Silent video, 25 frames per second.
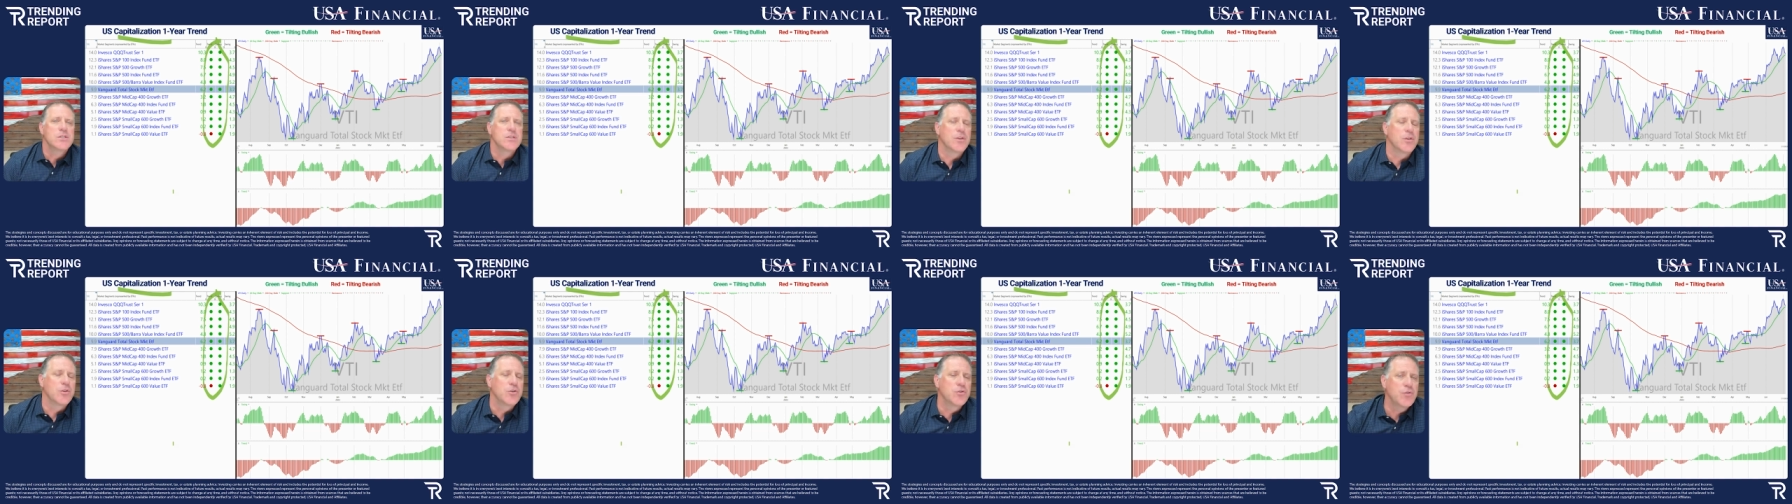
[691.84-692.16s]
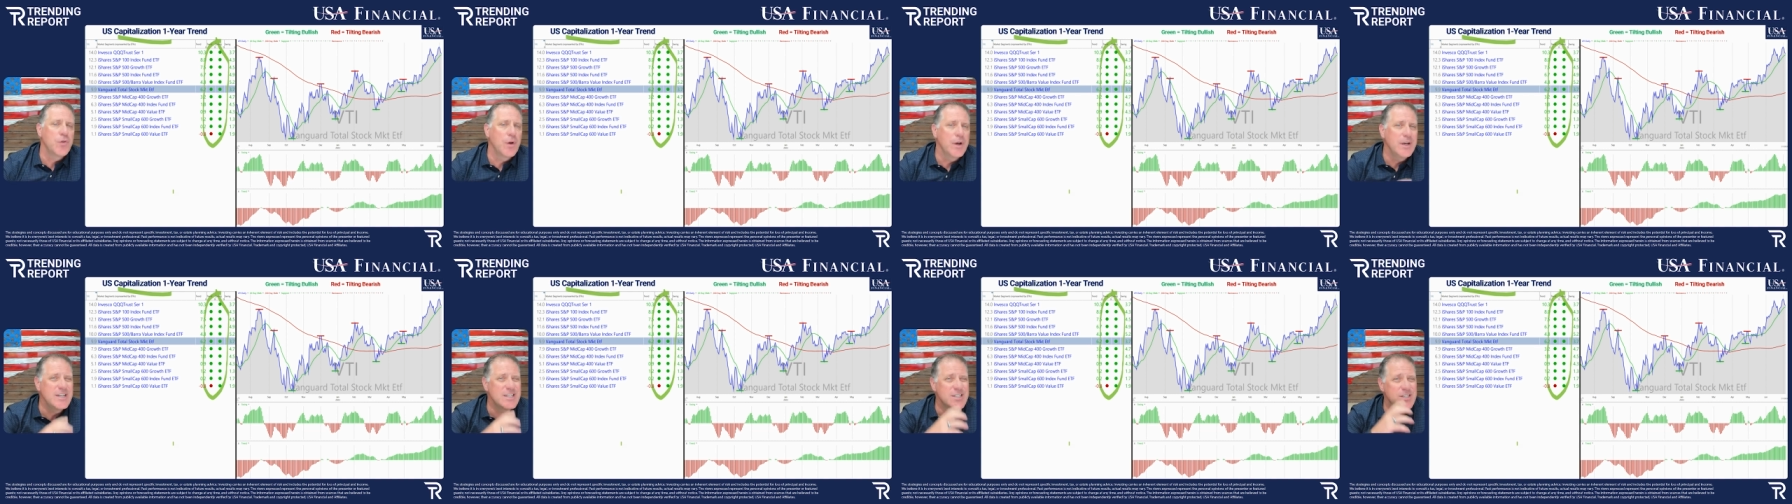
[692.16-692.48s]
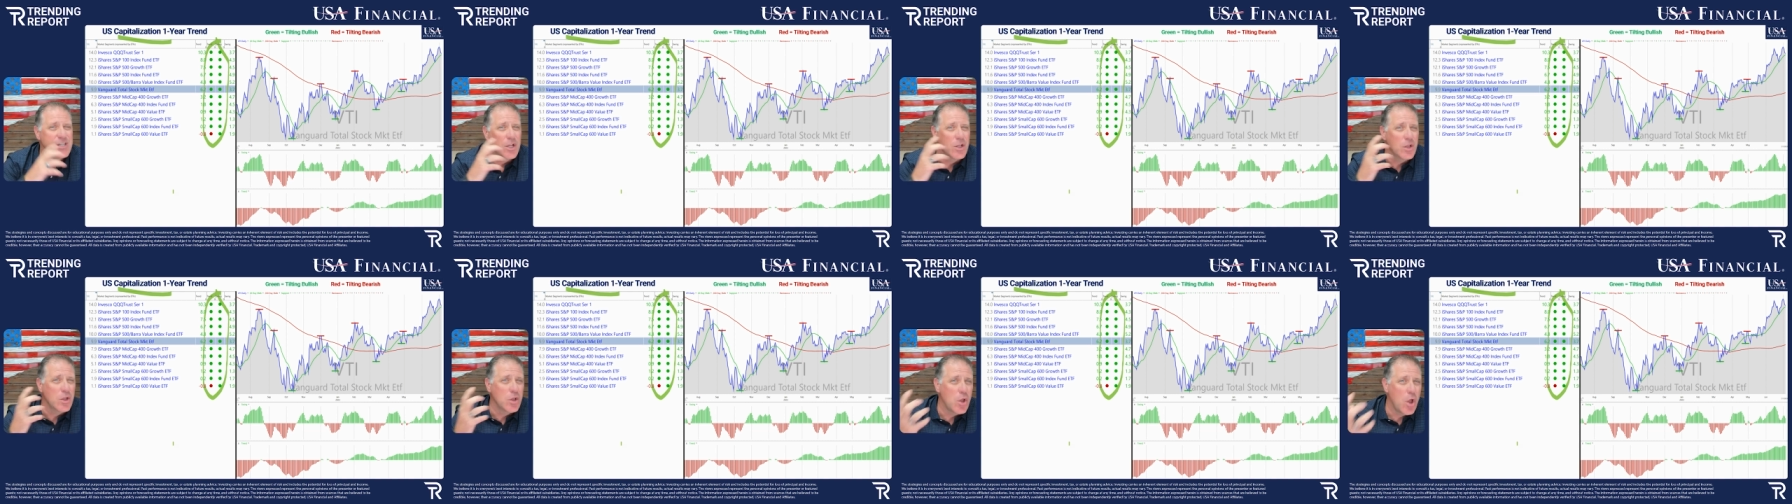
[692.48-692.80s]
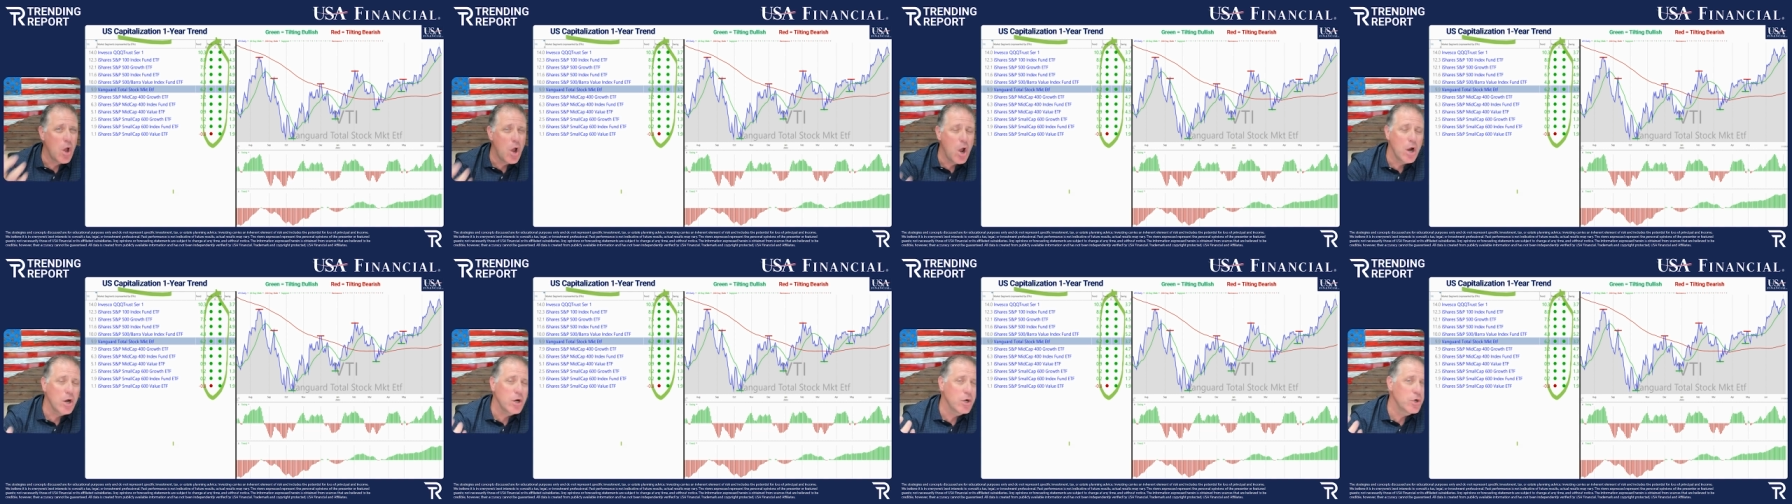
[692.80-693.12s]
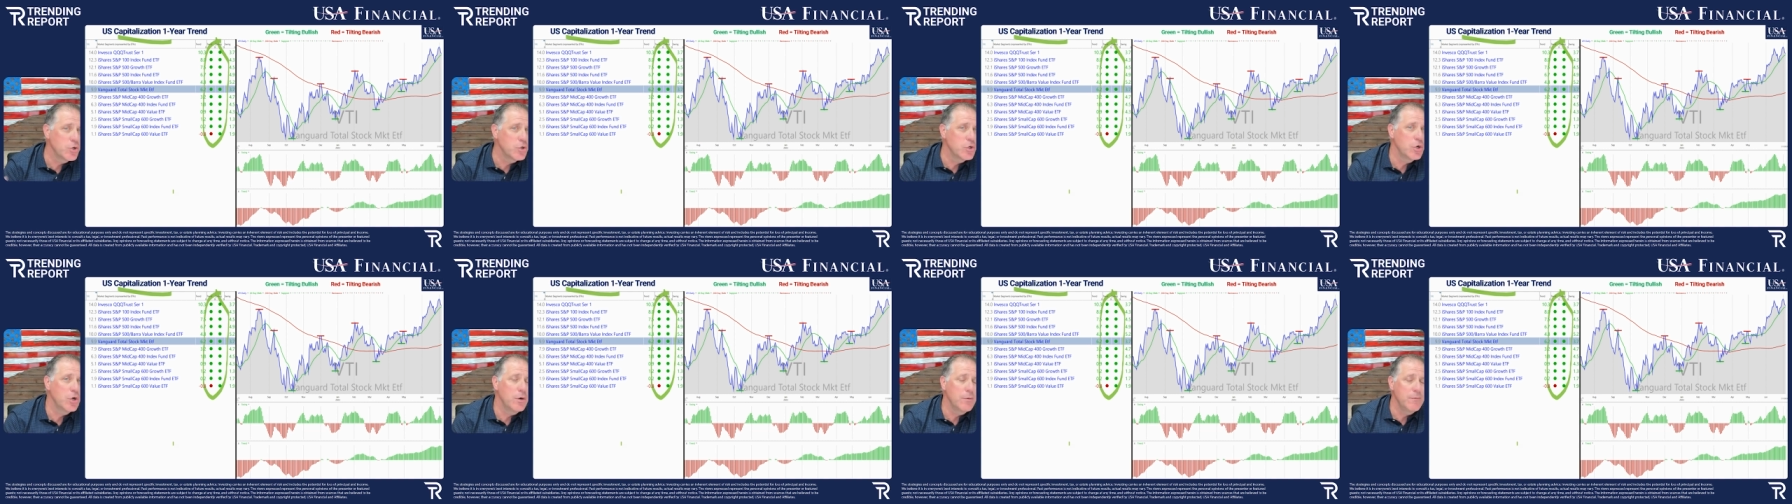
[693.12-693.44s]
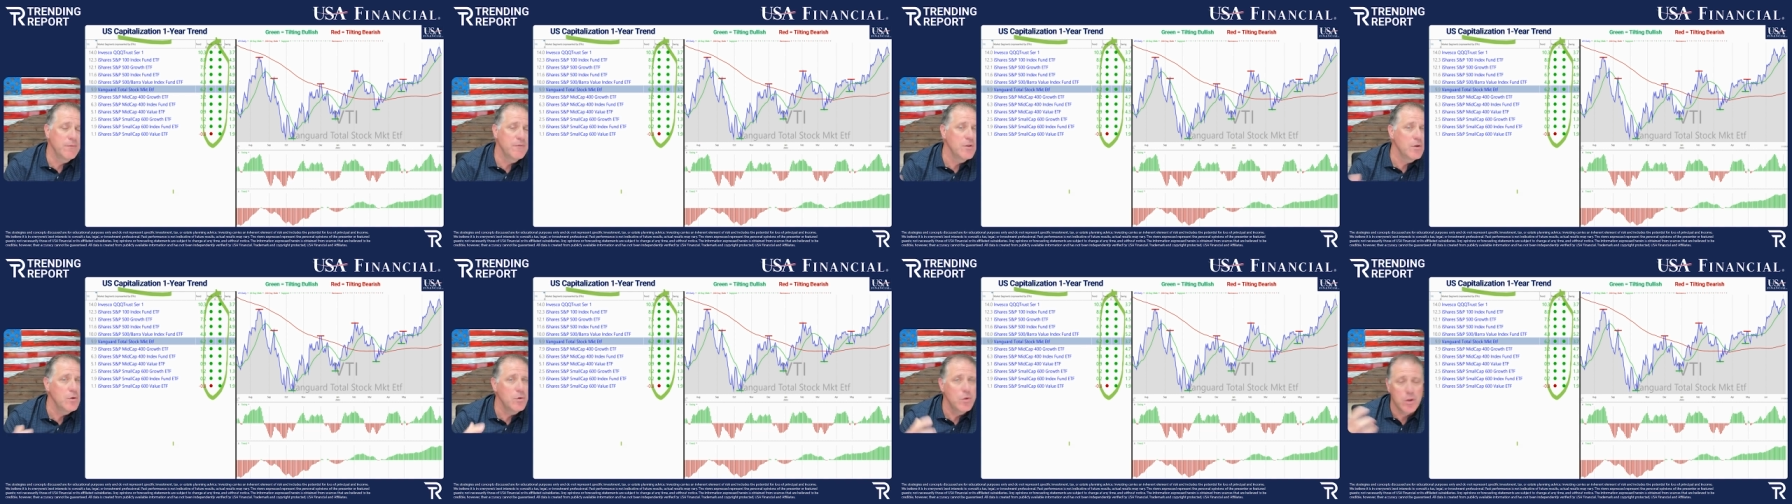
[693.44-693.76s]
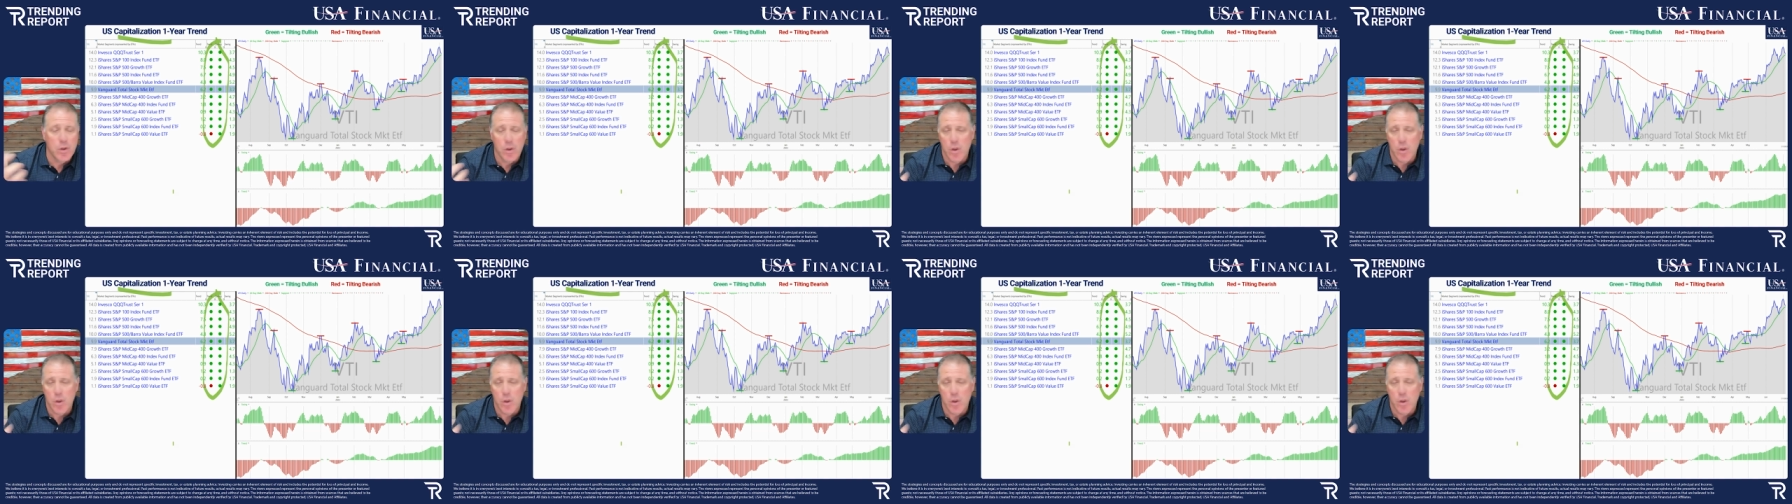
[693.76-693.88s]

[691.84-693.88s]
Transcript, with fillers: So the trend is the longer term view,